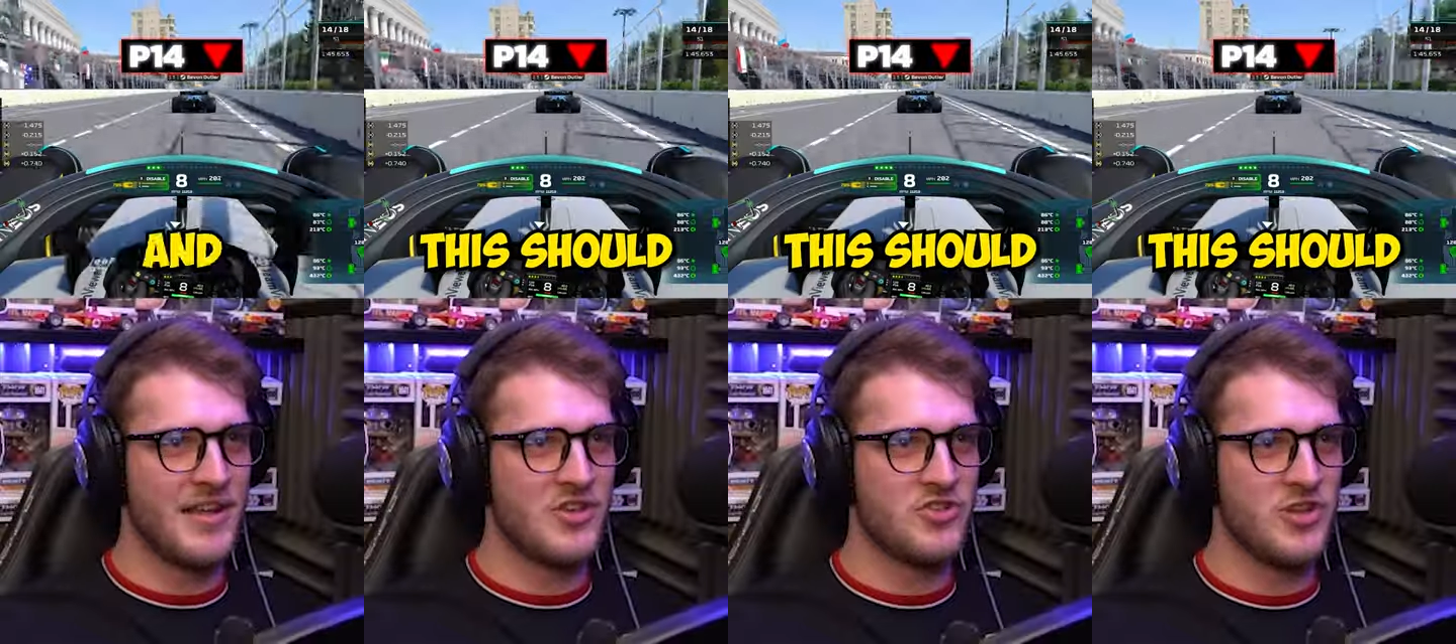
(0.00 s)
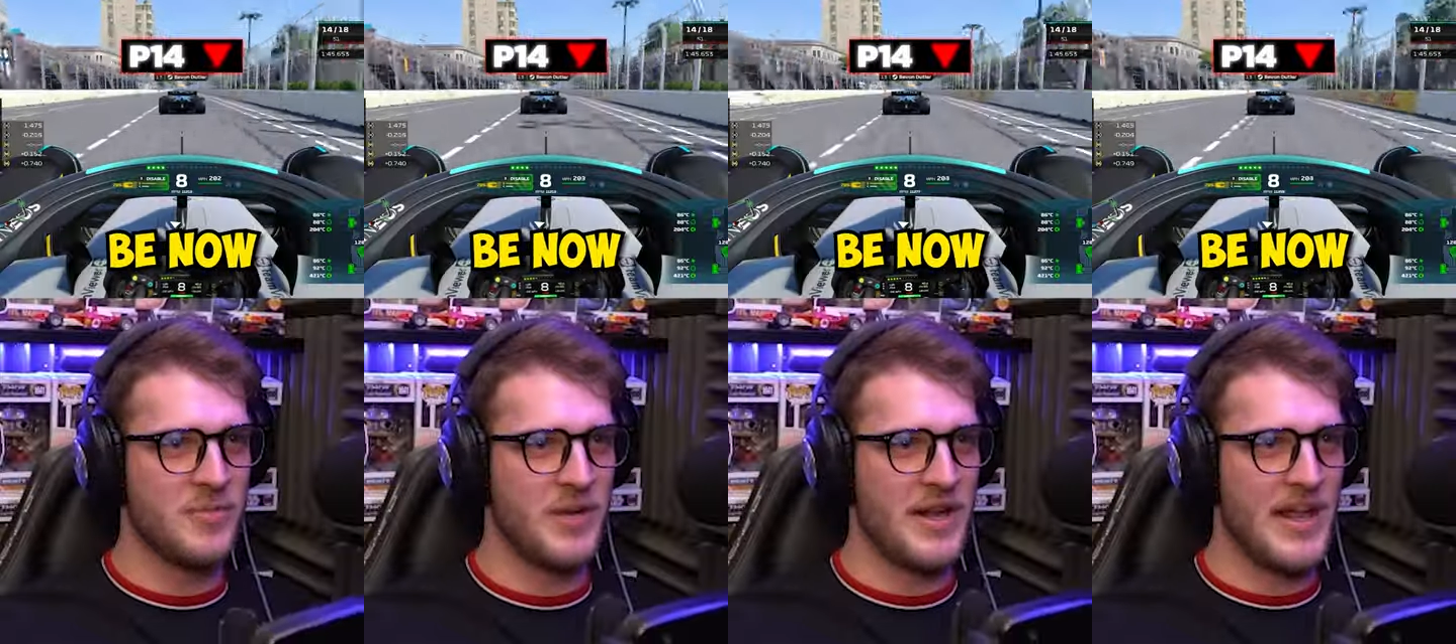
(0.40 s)
And this should
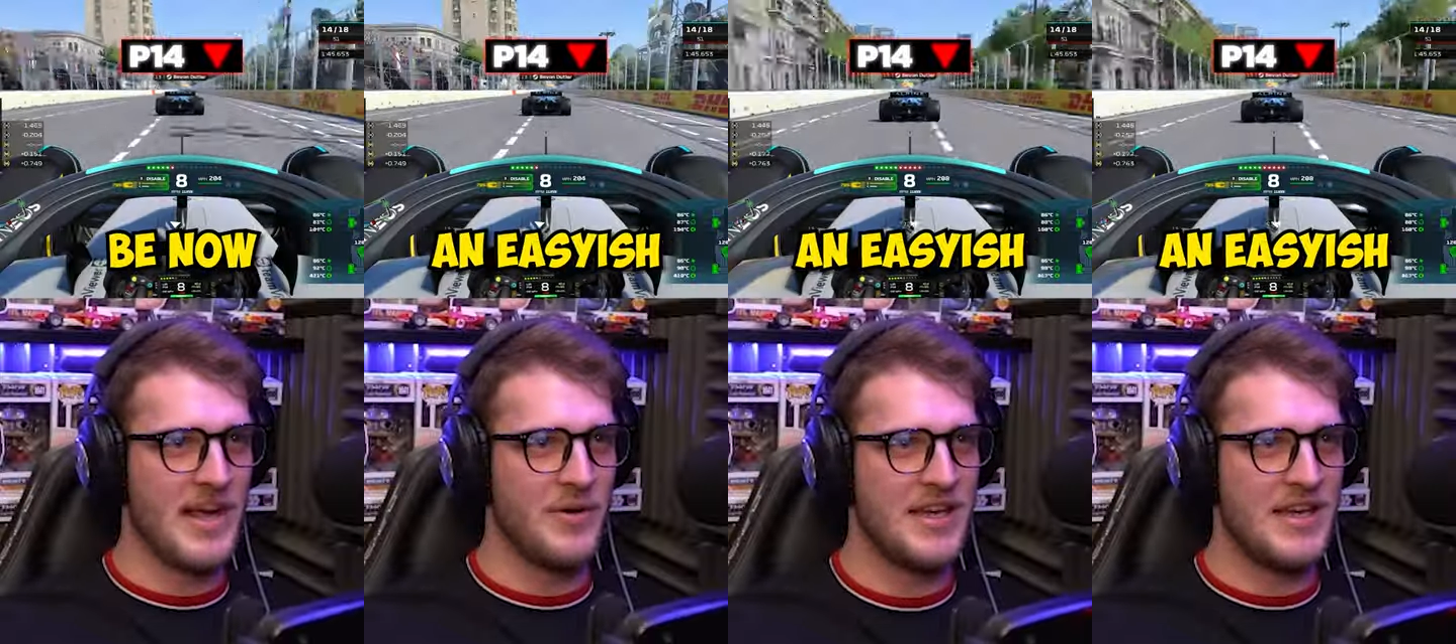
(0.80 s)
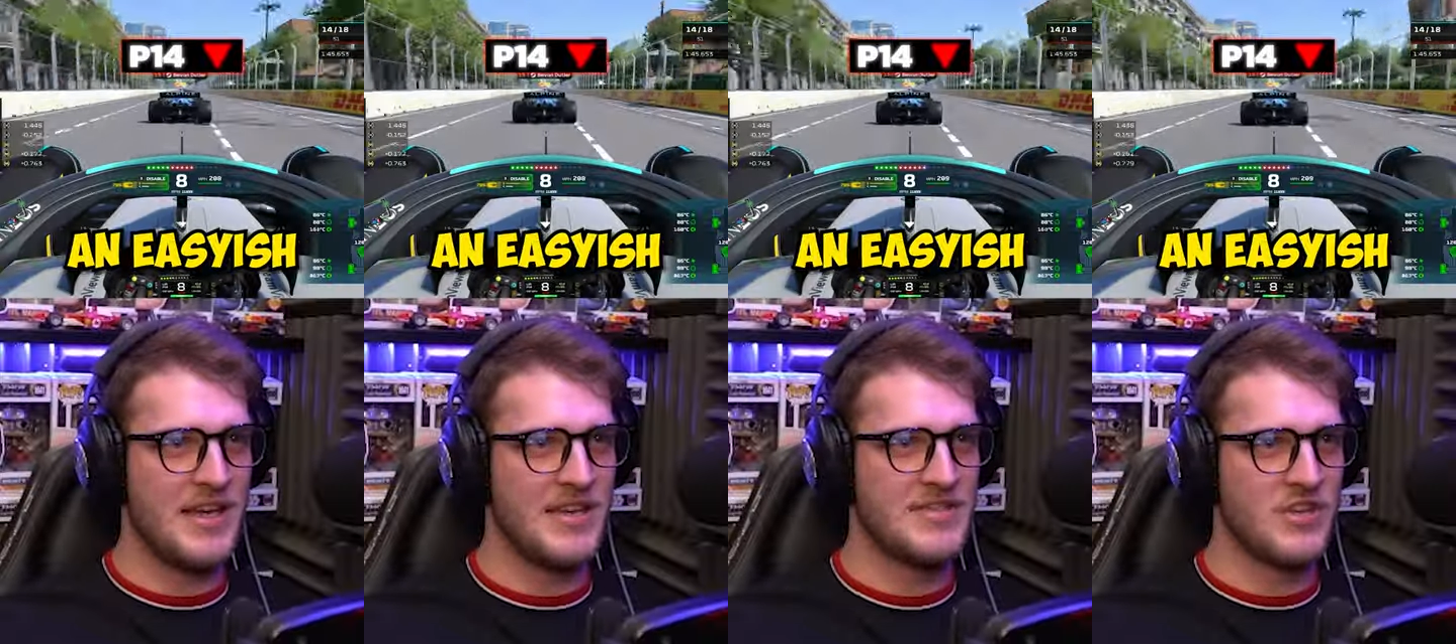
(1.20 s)
be now an
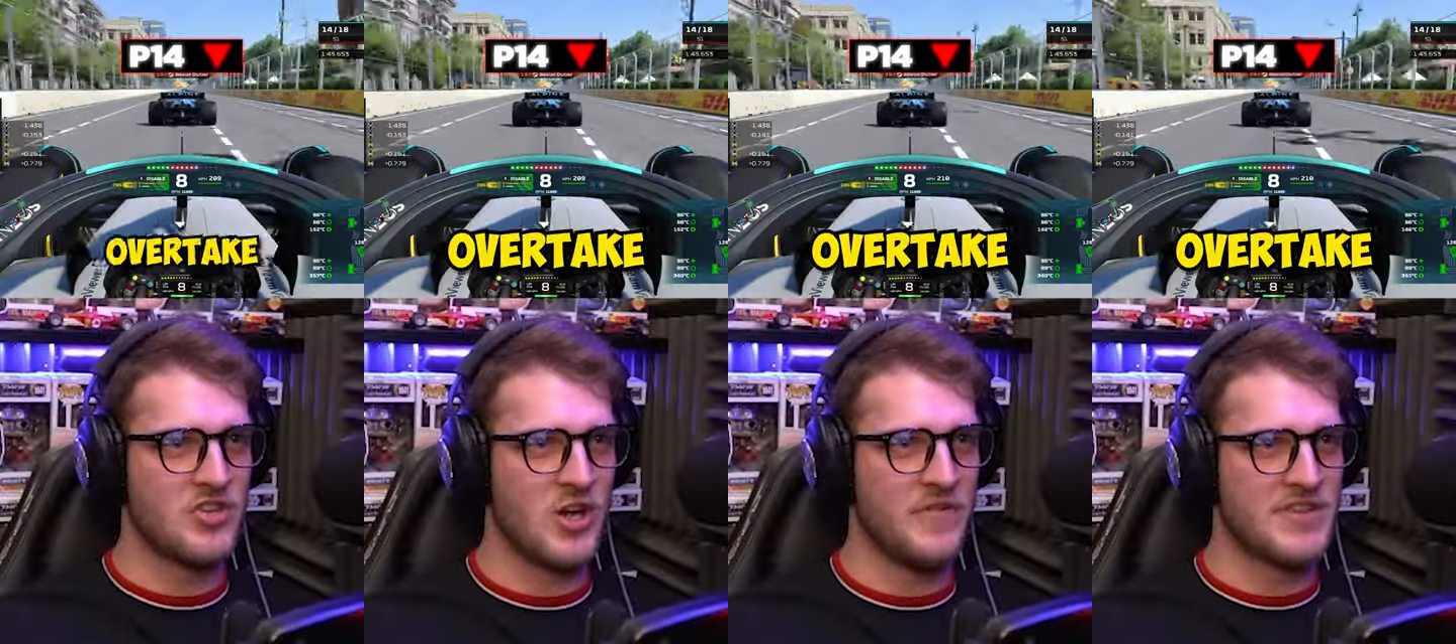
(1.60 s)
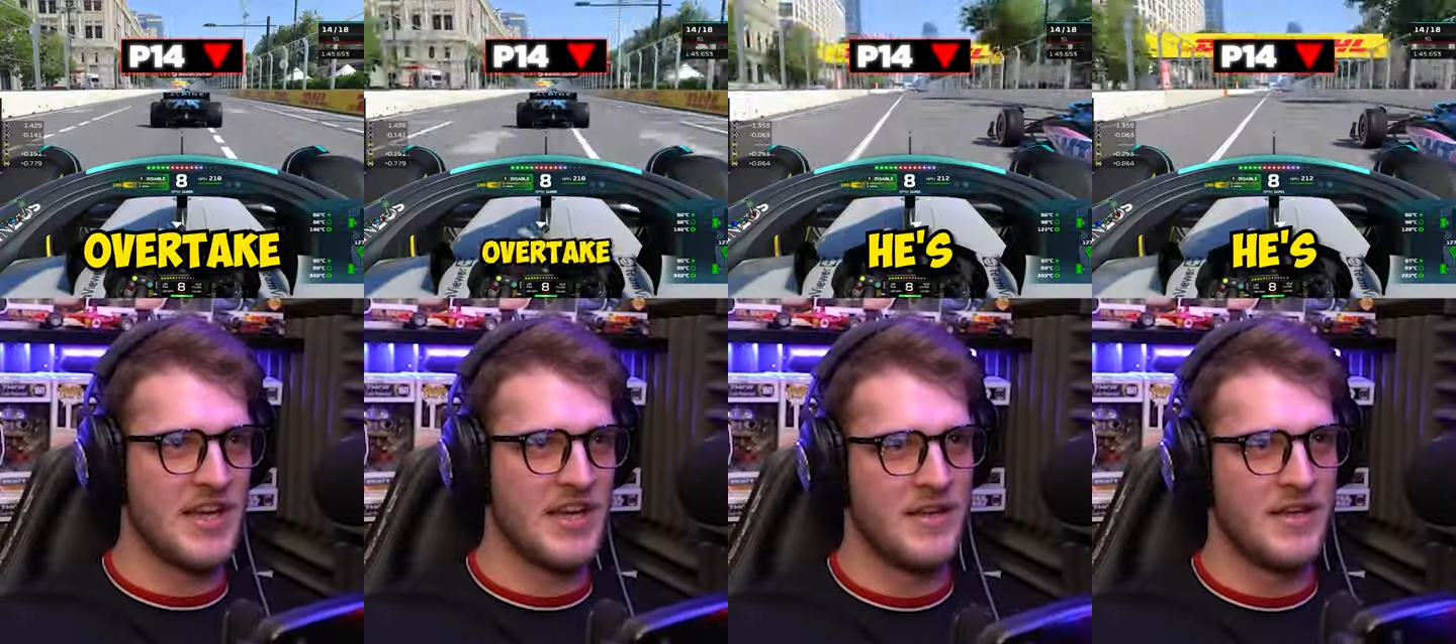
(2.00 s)
easy-ish
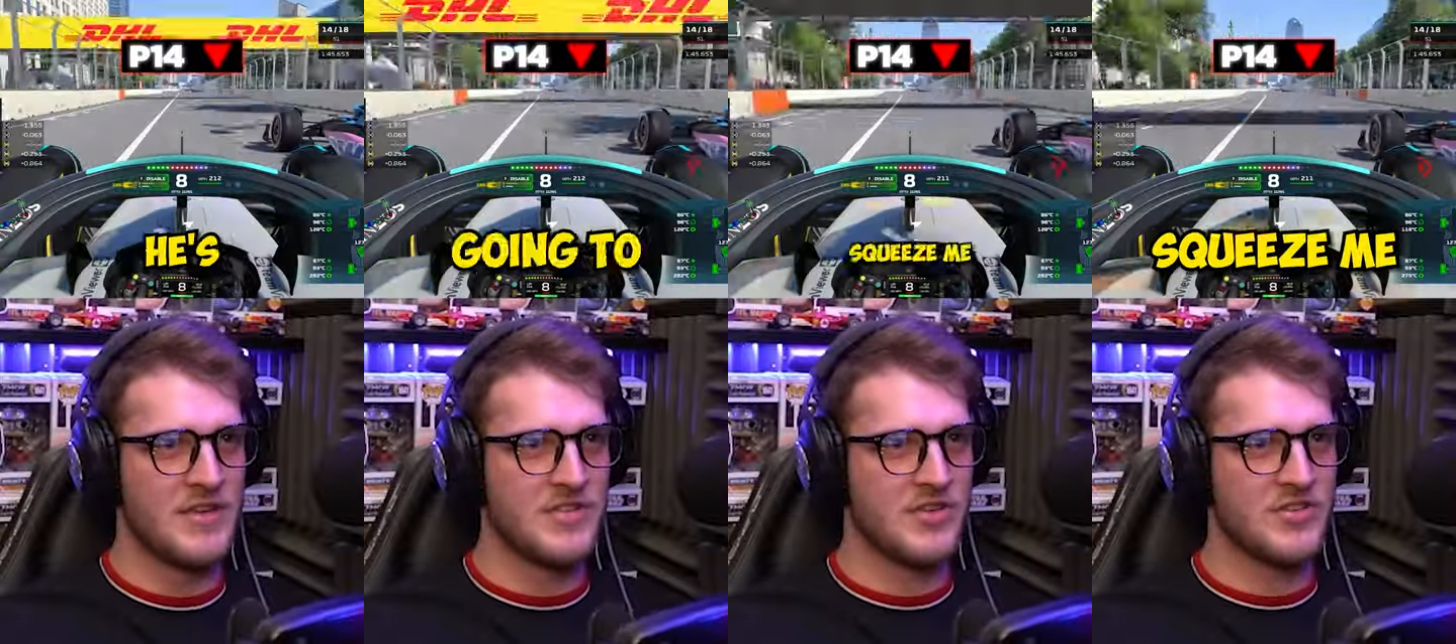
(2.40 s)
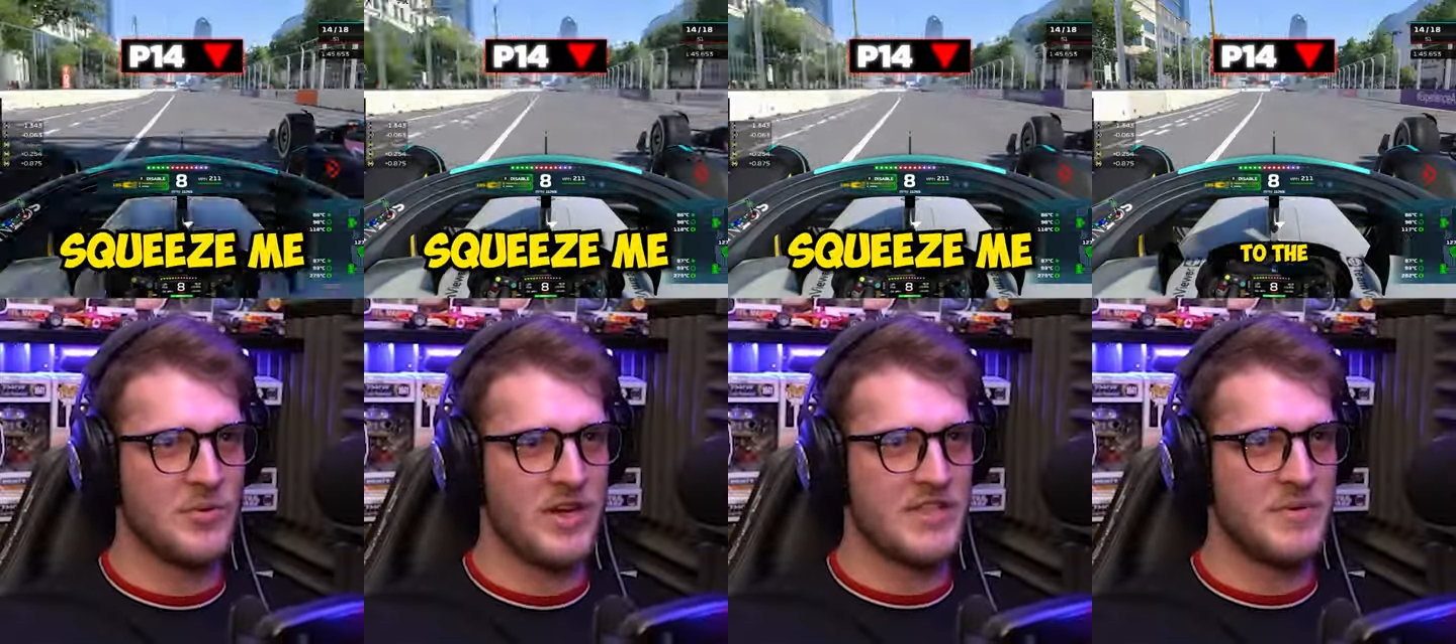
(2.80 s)
overtake. He's going to
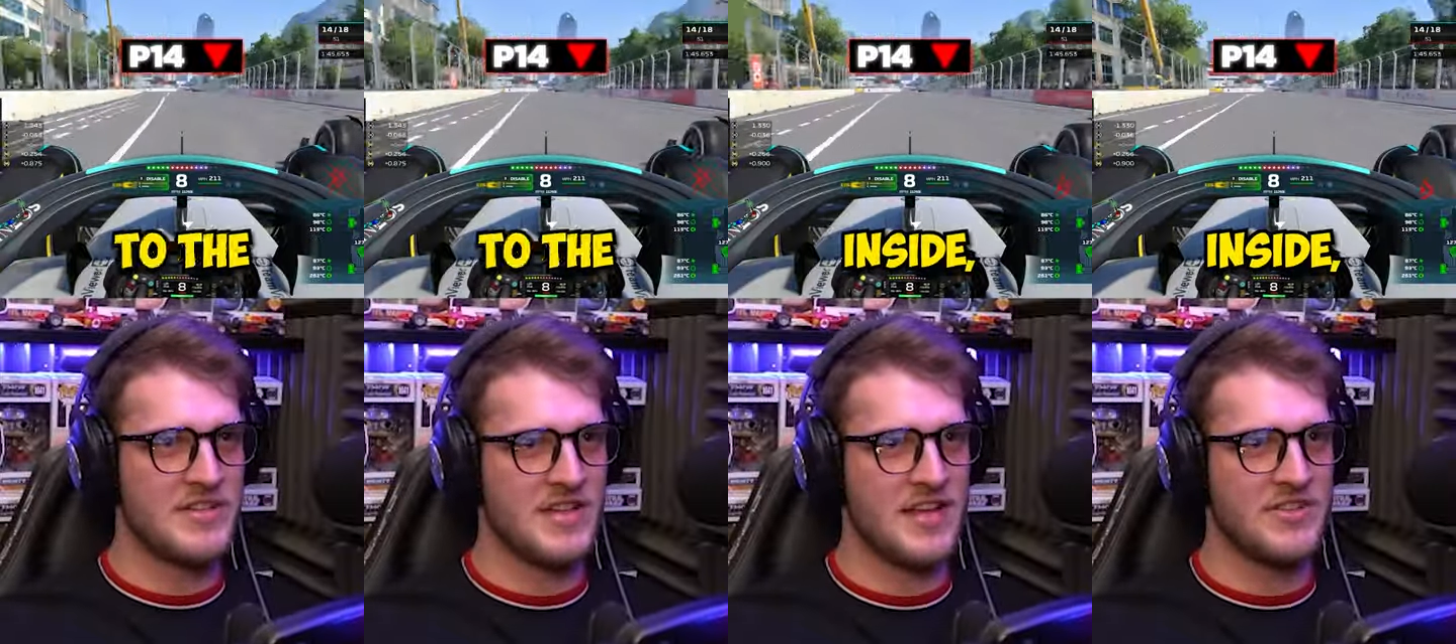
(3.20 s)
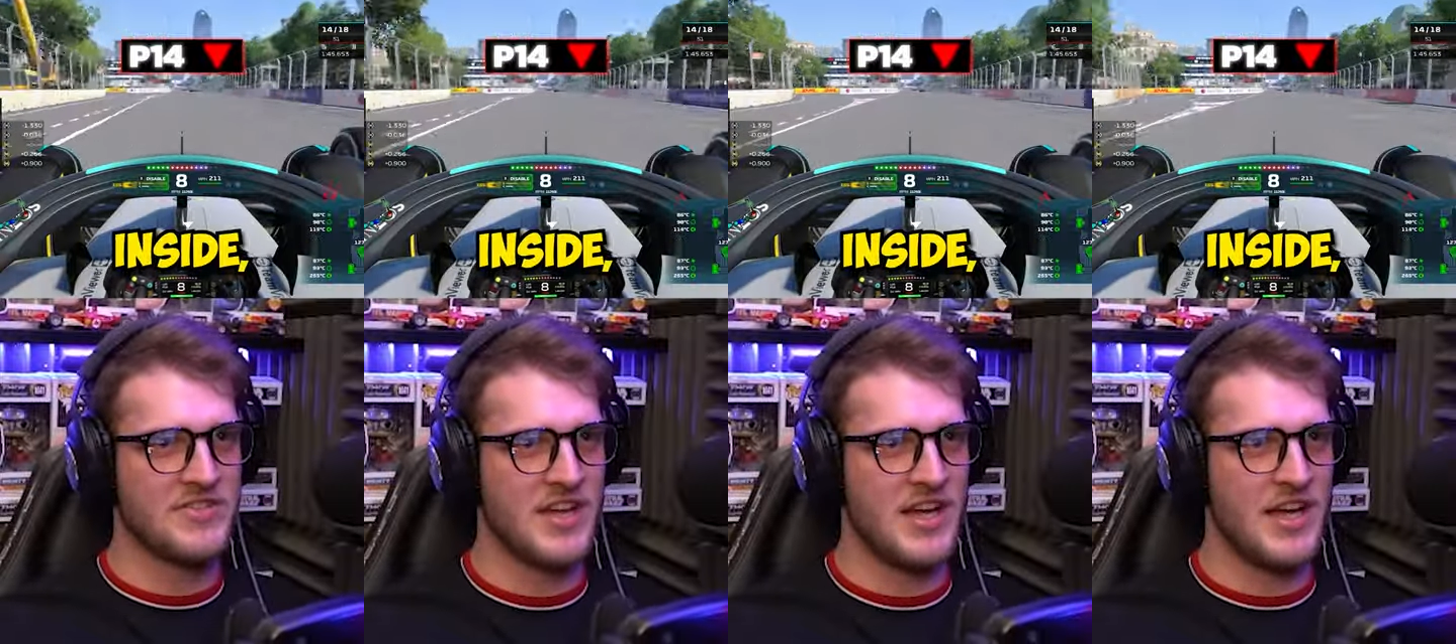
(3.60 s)
squeeze me to the
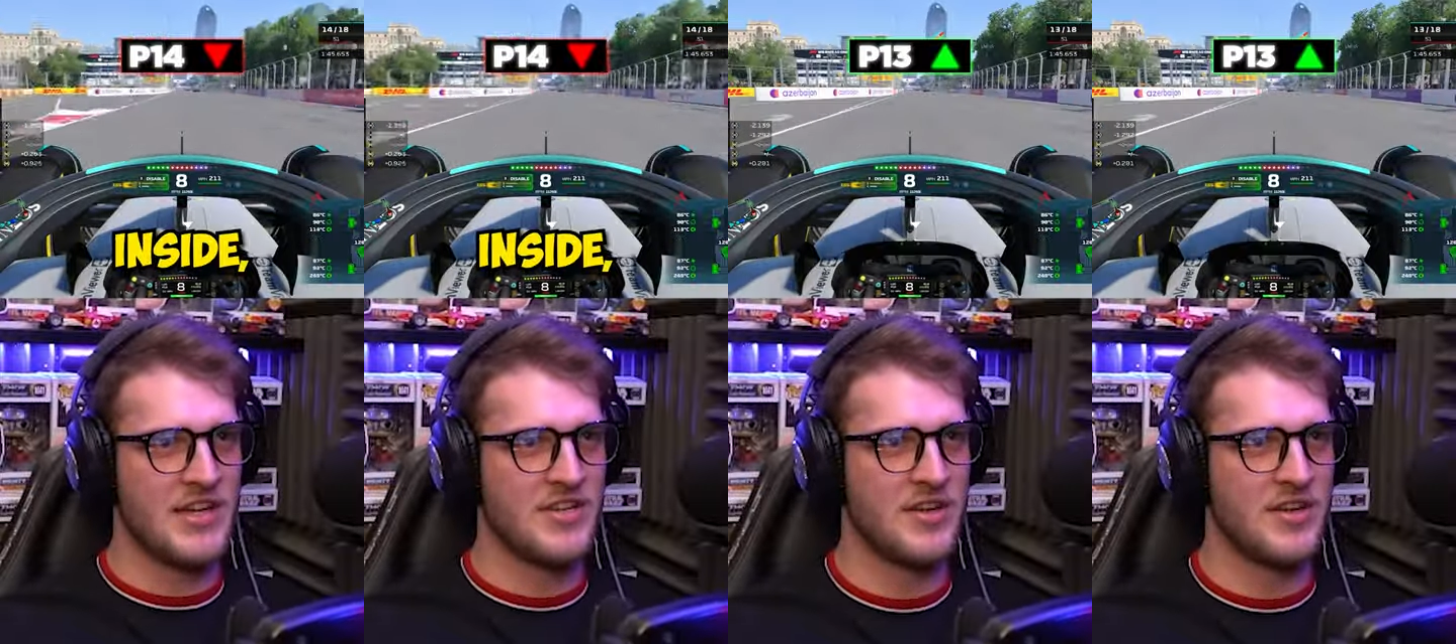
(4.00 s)
inside.